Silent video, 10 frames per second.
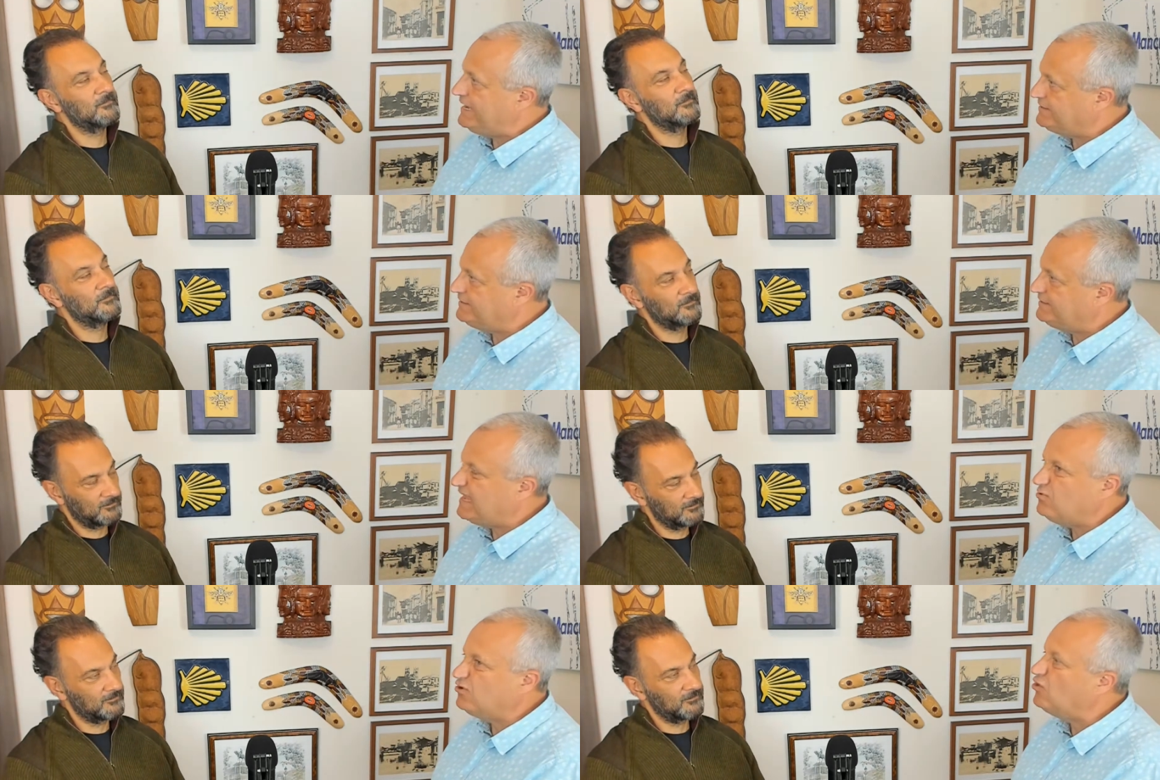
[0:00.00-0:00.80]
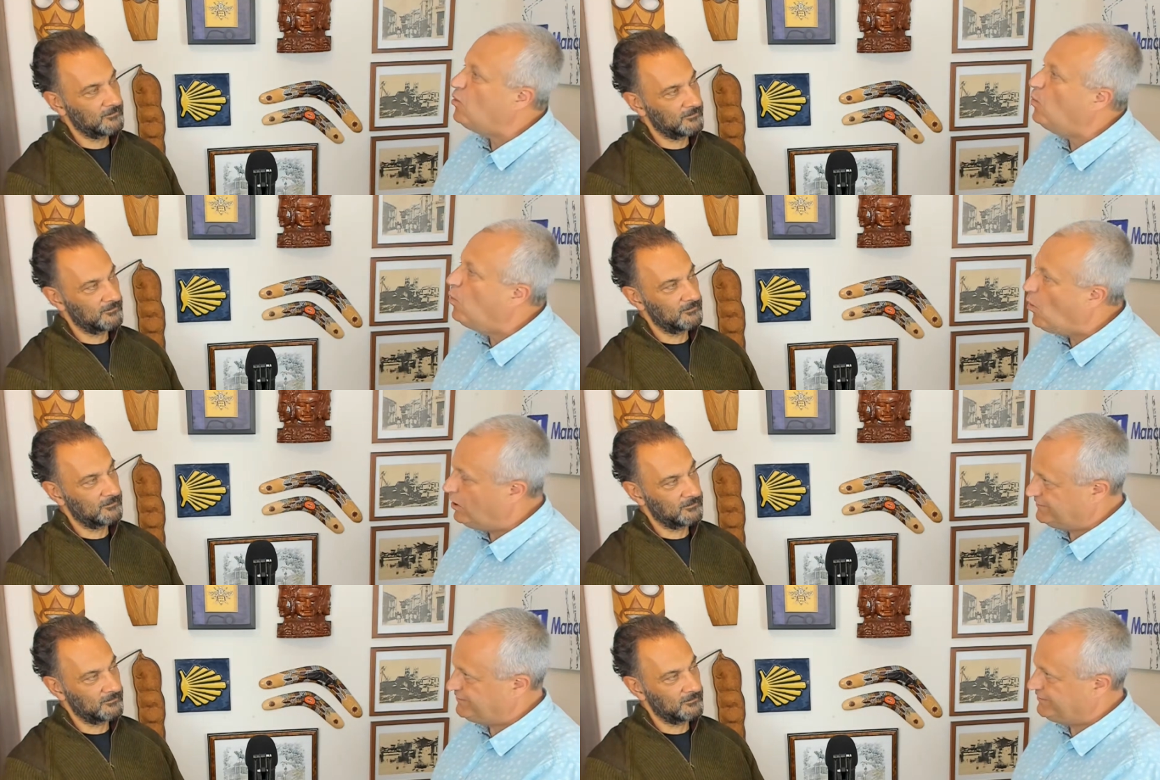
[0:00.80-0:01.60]
Speaker 1: 80s, they wouldn't know
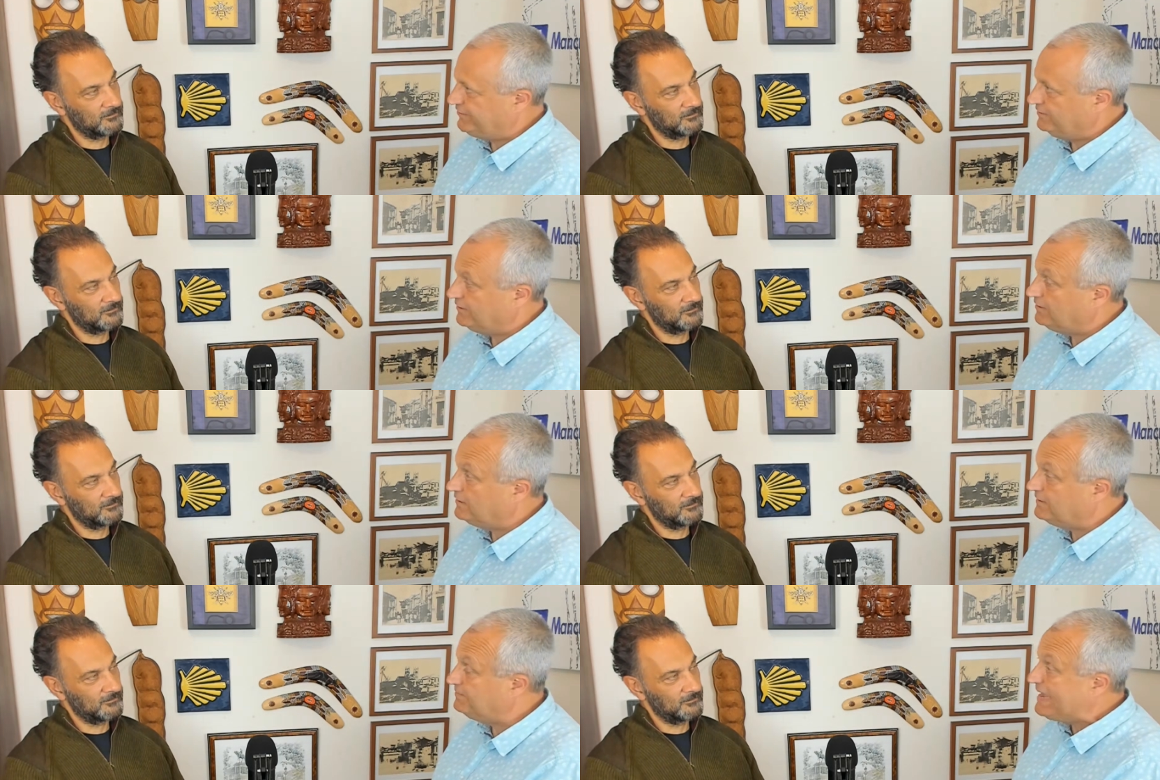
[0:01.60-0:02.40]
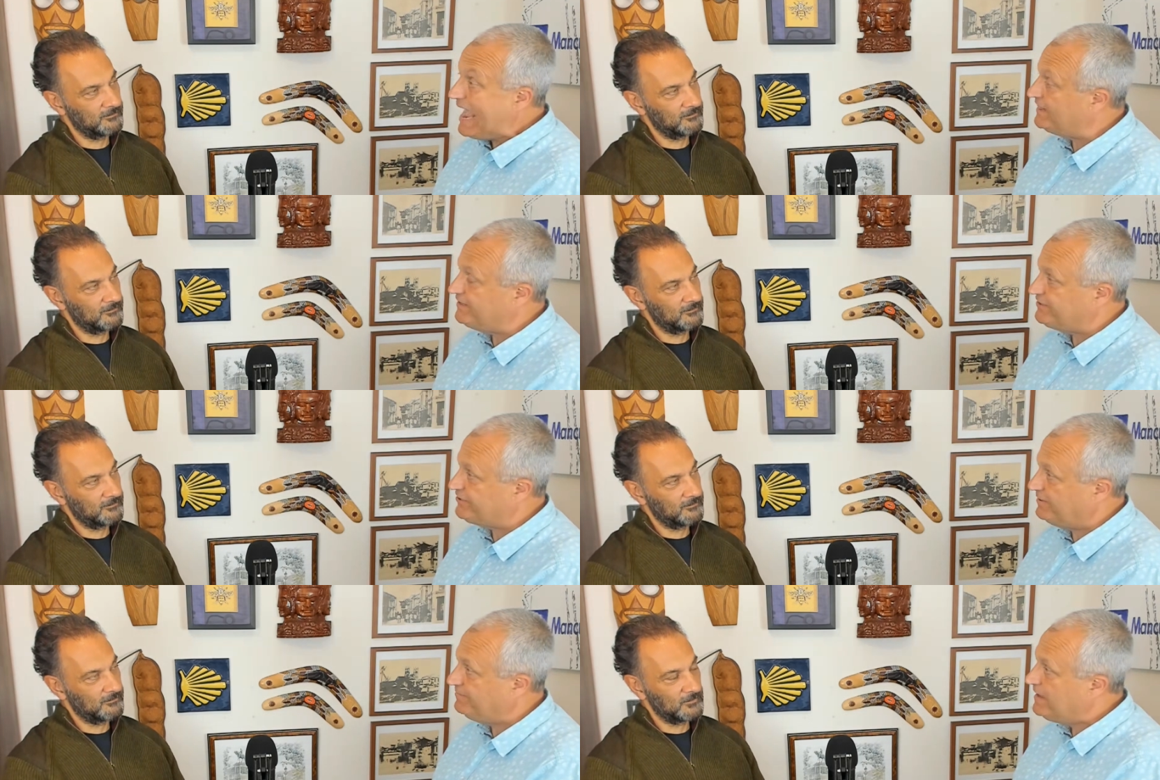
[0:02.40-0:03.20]
what to do because it'd be alien to
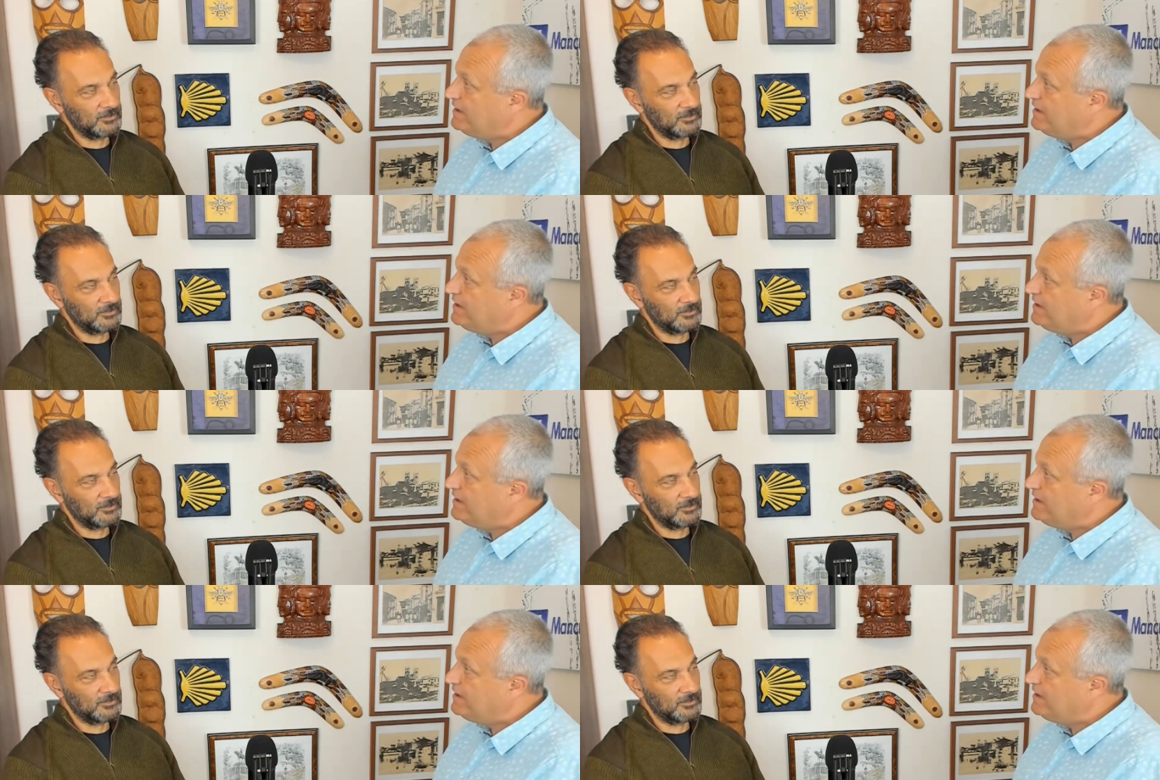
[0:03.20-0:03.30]
them.